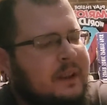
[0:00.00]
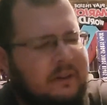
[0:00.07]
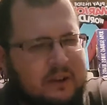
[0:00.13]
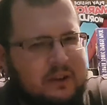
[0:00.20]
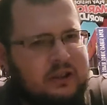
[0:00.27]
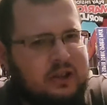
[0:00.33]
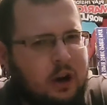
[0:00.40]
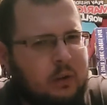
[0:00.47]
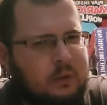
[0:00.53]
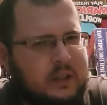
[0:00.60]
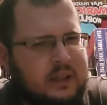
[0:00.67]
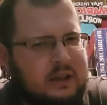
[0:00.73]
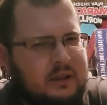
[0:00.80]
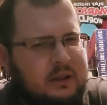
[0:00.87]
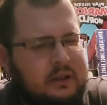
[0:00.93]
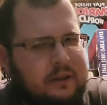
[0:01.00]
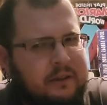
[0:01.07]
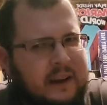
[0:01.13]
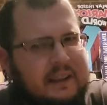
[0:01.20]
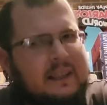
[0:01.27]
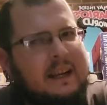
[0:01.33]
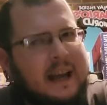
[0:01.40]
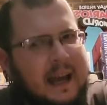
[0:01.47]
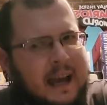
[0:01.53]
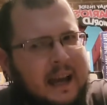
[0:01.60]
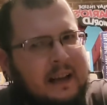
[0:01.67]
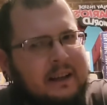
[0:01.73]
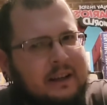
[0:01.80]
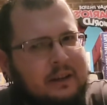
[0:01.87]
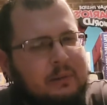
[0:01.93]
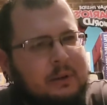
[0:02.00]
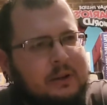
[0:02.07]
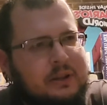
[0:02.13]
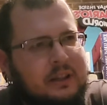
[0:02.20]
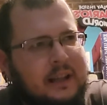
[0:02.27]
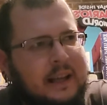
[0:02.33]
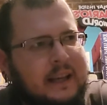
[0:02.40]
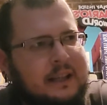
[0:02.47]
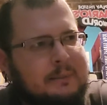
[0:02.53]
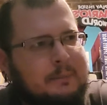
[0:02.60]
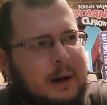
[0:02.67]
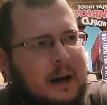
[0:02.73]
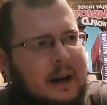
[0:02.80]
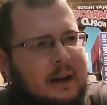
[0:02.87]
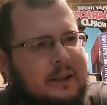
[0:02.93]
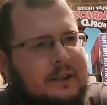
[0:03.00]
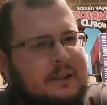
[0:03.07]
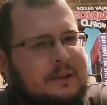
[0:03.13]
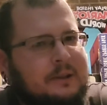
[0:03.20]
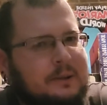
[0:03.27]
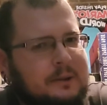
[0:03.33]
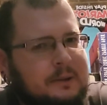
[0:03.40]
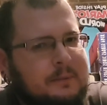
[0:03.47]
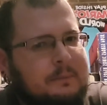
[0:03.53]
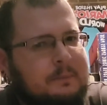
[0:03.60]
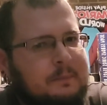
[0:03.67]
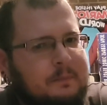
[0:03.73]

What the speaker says: if you don't include the fact that I had an original Xbox